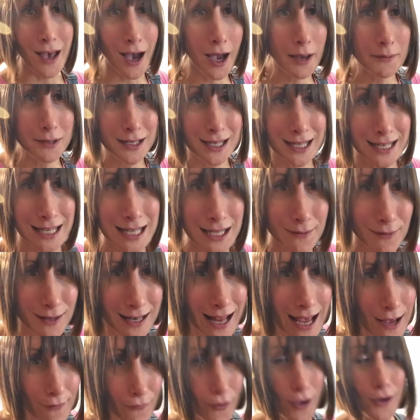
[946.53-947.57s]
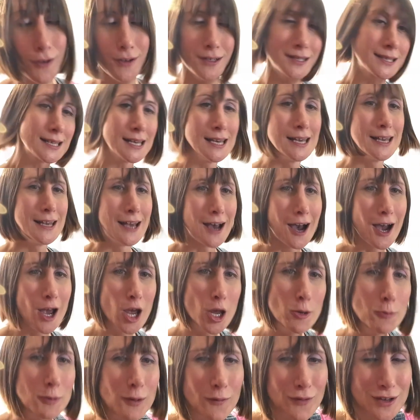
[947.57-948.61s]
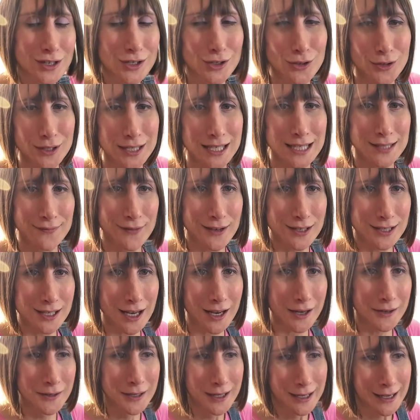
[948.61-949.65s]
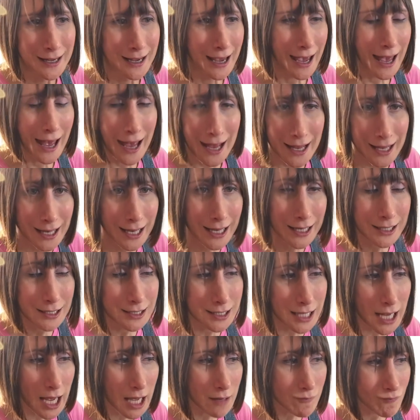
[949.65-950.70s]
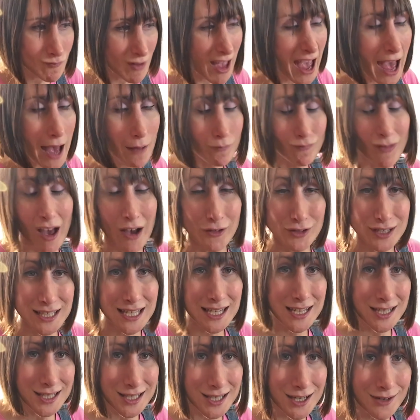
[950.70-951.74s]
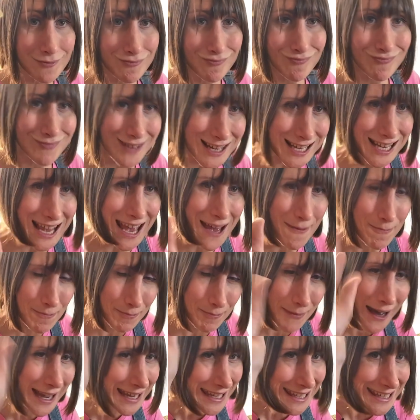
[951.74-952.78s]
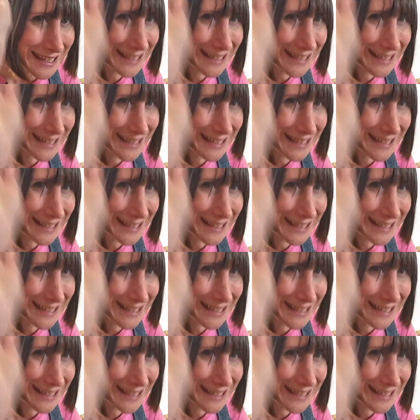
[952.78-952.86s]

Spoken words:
I'm going to leave it there, folks. I hope you've enjoyed this video, and yeah, I'll see you soon. Take care. Bye.